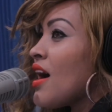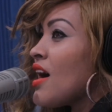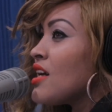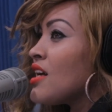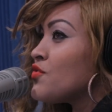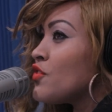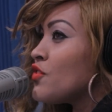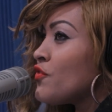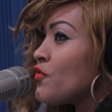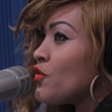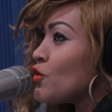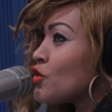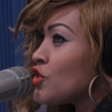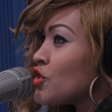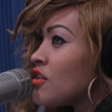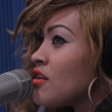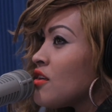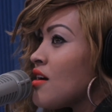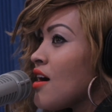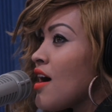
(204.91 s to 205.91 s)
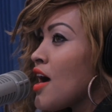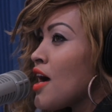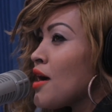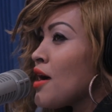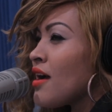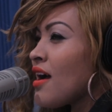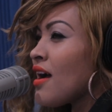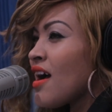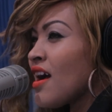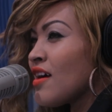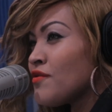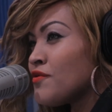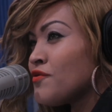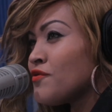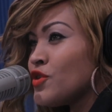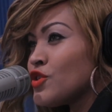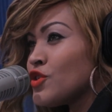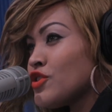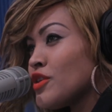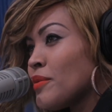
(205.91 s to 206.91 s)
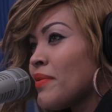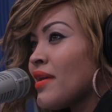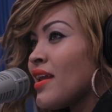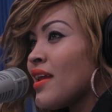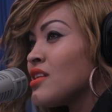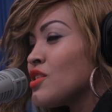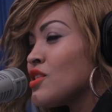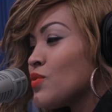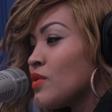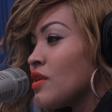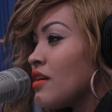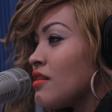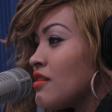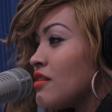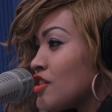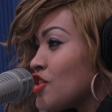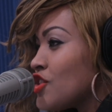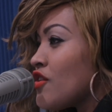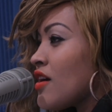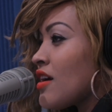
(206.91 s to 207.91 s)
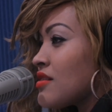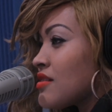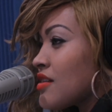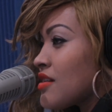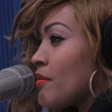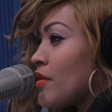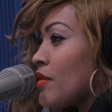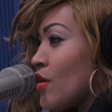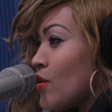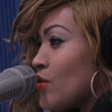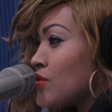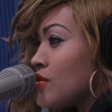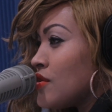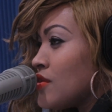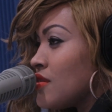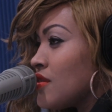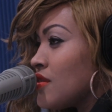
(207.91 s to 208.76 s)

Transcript: as for future, I have future plans with other tracks coming out.